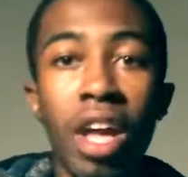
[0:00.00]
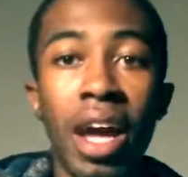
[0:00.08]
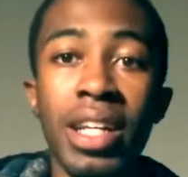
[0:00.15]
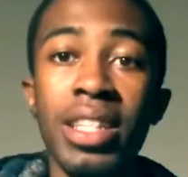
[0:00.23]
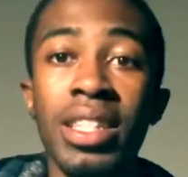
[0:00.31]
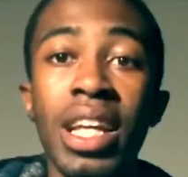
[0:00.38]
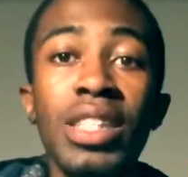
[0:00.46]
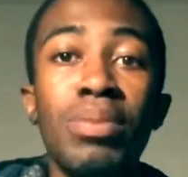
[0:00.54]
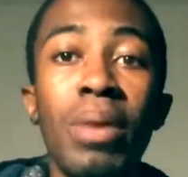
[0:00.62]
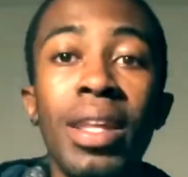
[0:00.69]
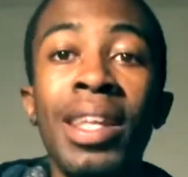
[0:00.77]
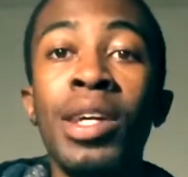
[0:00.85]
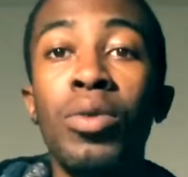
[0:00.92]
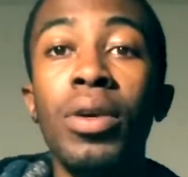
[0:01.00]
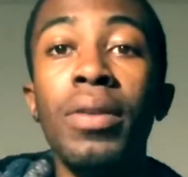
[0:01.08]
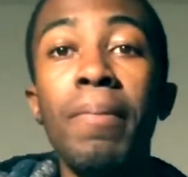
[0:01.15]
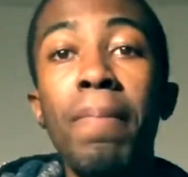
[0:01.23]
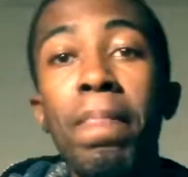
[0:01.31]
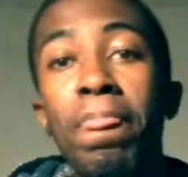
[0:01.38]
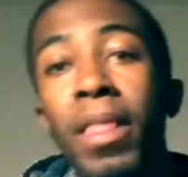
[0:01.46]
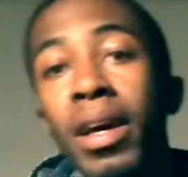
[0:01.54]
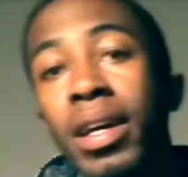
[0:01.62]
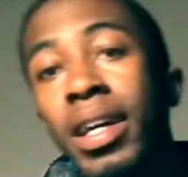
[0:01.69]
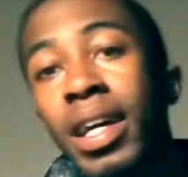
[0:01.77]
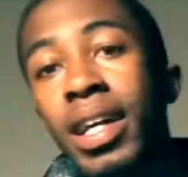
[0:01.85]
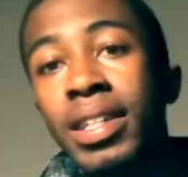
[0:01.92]
I can taste my liquid,
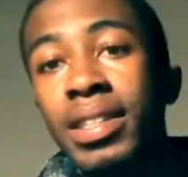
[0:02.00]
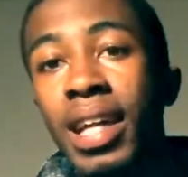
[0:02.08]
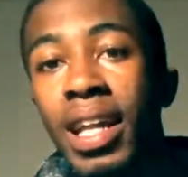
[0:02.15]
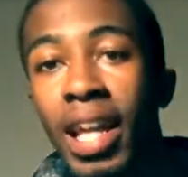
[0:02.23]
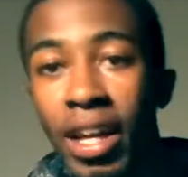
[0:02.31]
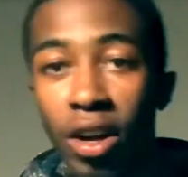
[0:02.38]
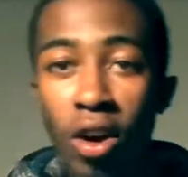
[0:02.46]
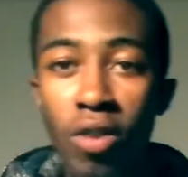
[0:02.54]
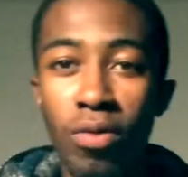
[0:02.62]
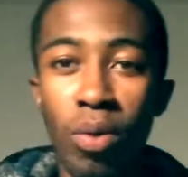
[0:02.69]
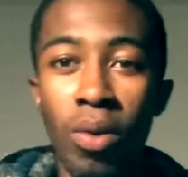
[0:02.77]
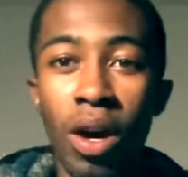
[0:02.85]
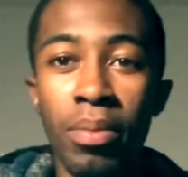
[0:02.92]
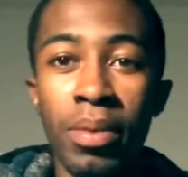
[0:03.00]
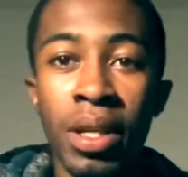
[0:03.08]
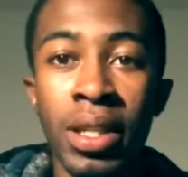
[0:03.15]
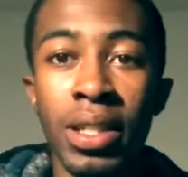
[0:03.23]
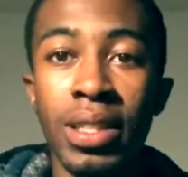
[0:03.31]
and it's not like overwhelming.